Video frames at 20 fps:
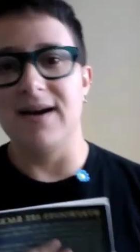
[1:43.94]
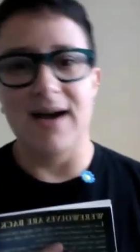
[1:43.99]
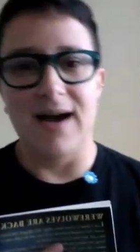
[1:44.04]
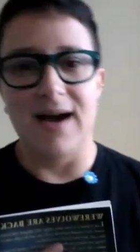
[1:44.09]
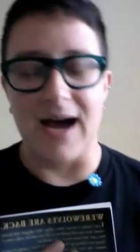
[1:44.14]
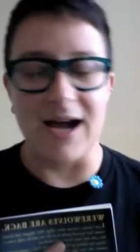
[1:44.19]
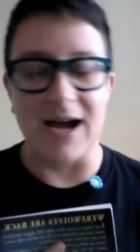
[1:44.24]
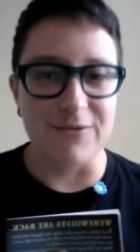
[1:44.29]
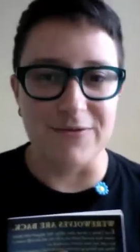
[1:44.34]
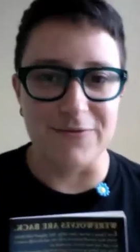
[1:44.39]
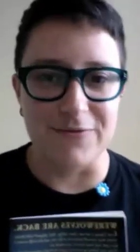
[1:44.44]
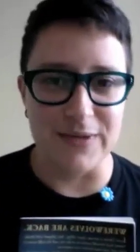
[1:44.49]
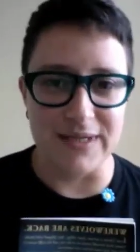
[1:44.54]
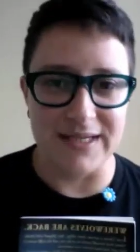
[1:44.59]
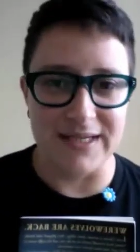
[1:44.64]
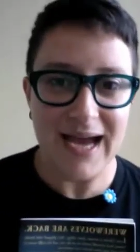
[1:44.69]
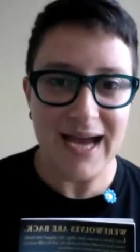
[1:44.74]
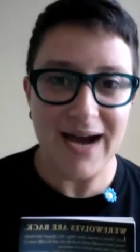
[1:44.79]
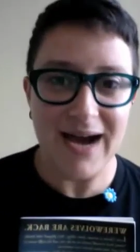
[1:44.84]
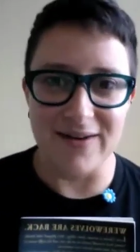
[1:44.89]
I would freak
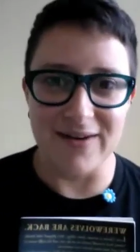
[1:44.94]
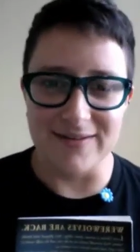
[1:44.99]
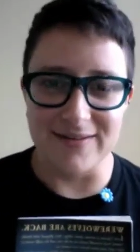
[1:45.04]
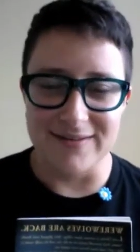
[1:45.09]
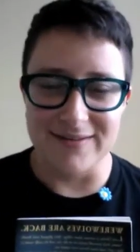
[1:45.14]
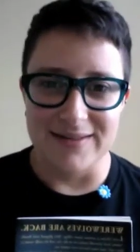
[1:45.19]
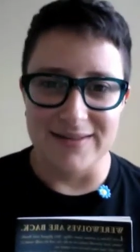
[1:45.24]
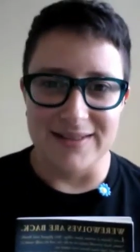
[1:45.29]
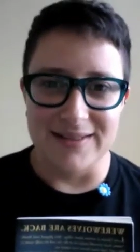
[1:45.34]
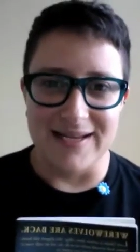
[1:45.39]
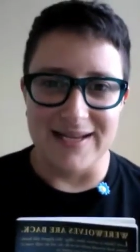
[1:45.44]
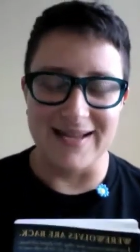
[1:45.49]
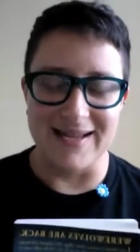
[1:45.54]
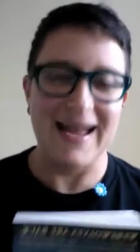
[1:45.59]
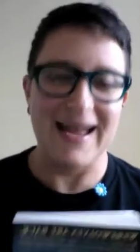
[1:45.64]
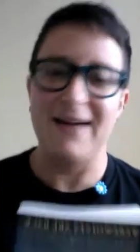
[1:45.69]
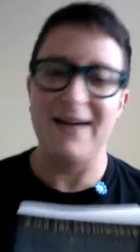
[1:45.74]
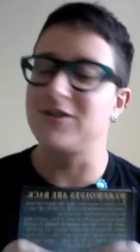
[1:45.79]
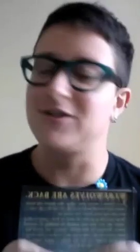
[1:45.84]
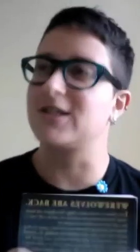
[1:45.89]
out and
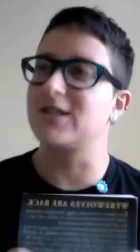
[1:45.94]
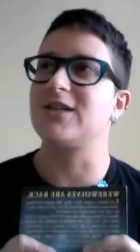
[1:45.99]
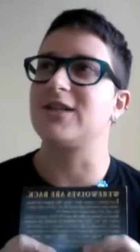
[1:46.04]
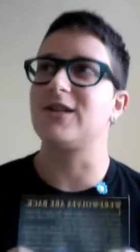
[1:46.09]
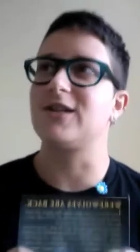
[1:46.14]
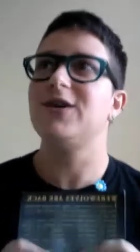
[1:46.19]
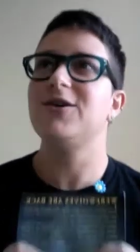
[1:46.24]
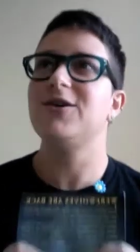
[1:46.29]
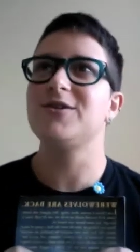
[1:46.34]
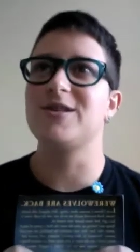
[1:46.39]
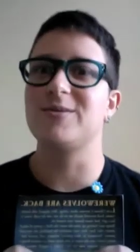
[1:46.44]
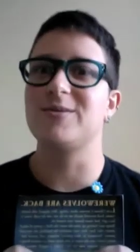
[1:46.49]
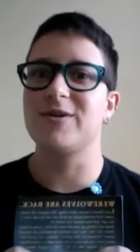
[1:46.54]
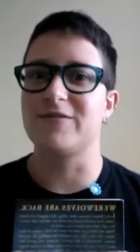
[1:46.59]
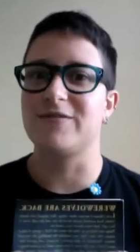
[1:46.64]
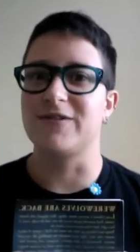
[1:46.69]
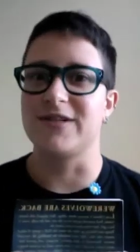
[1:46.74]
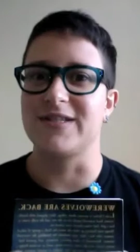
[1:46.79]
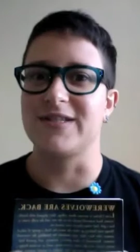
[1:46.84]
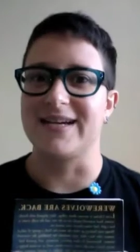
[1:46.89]
have to close the book
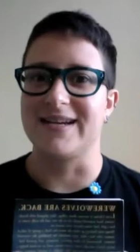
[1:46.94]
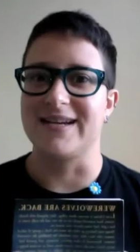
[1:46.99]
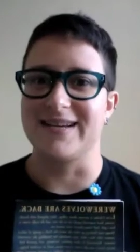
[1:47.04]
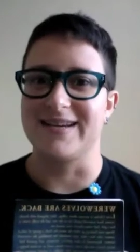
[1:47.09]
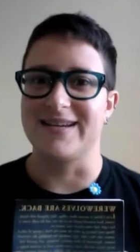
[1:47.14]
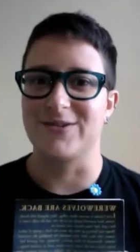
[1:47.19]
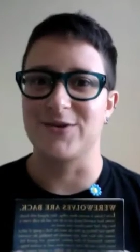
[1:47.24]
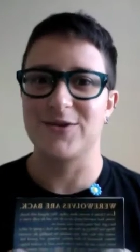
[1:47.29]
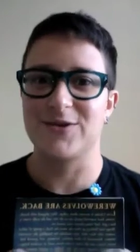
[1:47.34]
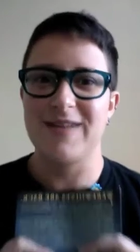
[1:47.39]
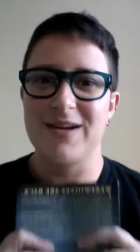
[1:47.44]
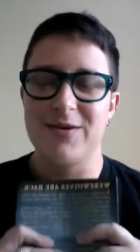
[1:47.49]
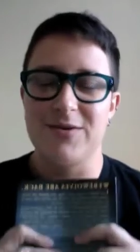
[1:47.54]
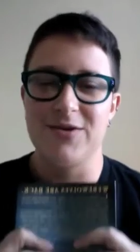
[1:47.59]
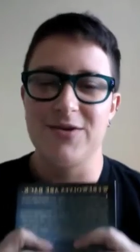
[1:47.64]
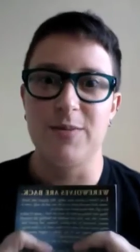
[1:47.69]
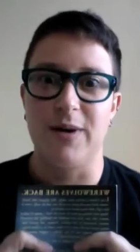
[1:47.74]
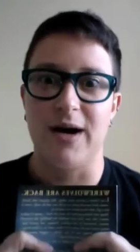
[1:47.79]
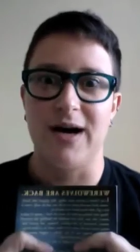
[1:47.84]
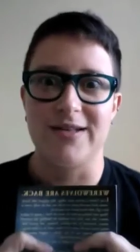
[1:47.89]
for a second, sort of like when
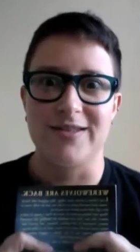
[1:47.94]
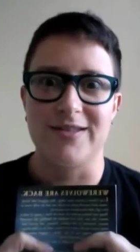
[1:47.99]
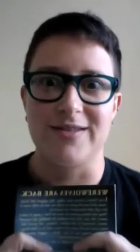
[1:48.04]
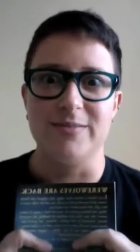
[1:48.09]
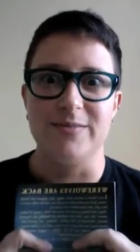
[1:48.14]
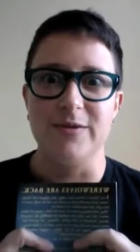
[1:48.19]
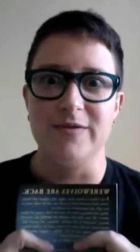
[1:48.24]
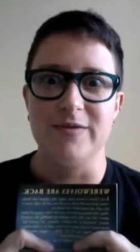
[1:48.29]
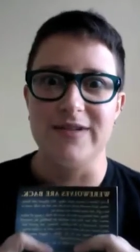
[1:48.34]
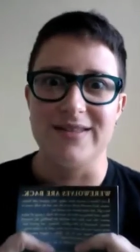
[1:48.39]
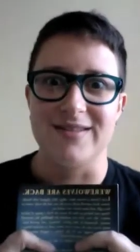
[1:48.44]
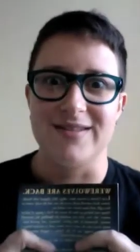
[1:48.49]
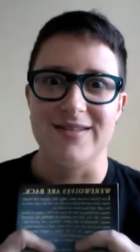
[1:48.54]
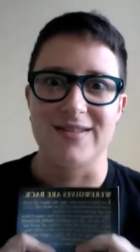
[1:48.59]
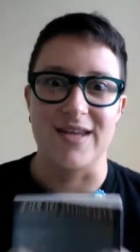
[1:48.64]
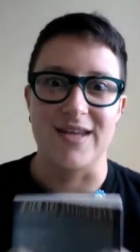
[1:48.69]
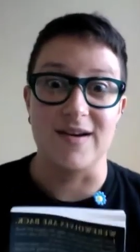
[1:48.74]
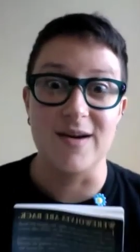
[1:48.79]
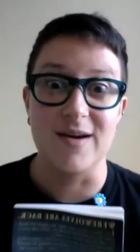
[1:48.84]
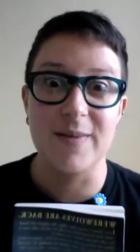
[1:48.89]
you pause a movie at the
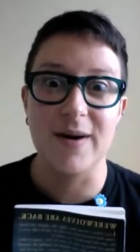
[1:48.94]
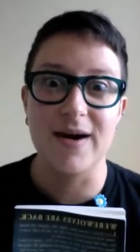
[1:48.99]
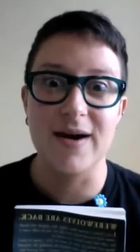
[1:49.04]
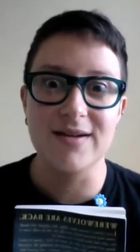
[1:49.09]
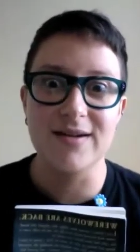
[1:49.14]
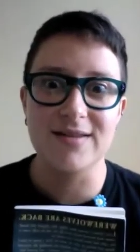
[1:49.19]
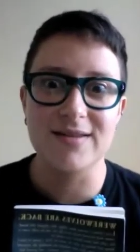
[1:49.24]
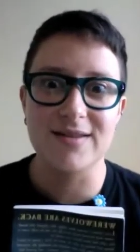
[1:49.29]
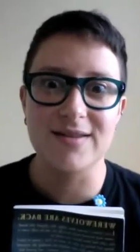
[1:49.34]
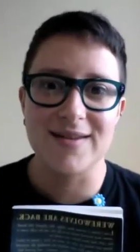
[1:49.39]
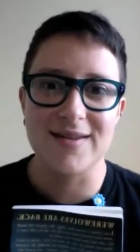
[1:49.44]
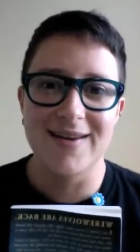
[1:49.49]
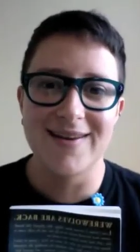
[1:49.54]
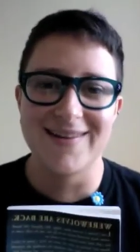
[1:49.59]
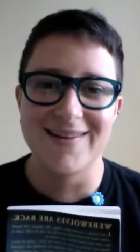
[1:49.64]
scary parts.